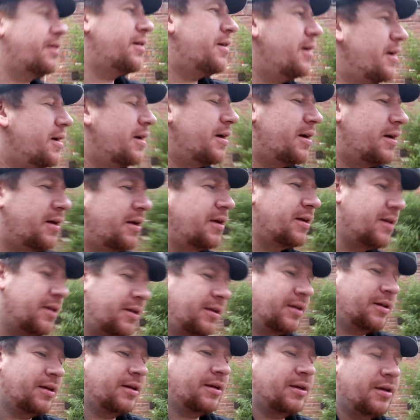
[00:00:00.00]
there. Uh,
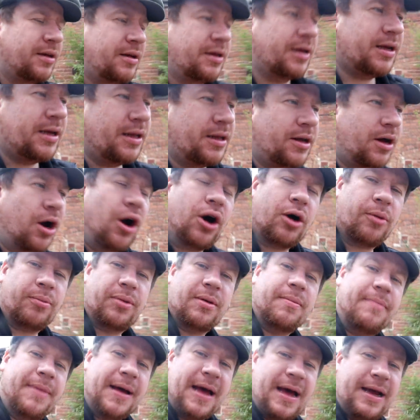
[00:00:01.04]
in the
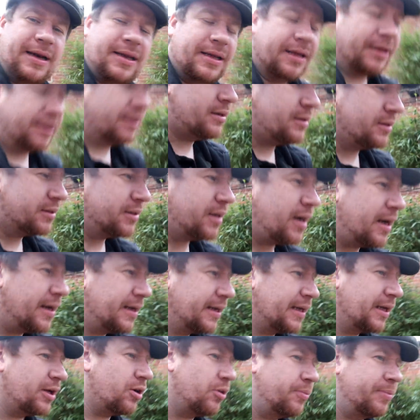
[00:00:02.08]
hop bed,
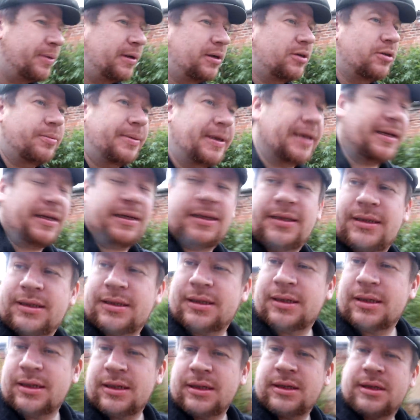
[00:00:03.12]
tidied it up a little bit.
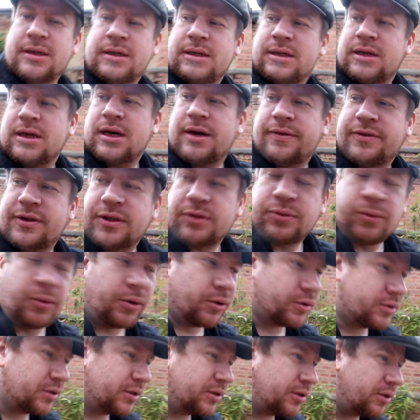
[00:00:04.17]
I've just
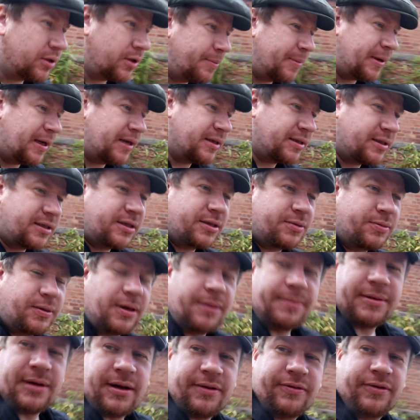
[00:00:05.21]
watered all the plants as
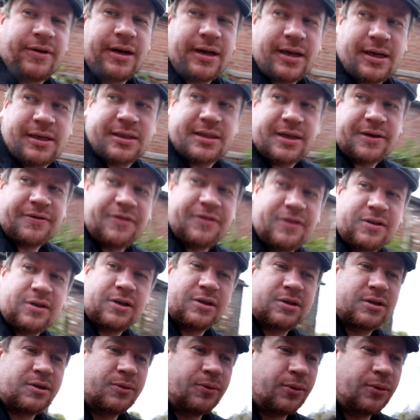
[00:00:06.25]
well, but I've realised I forgot to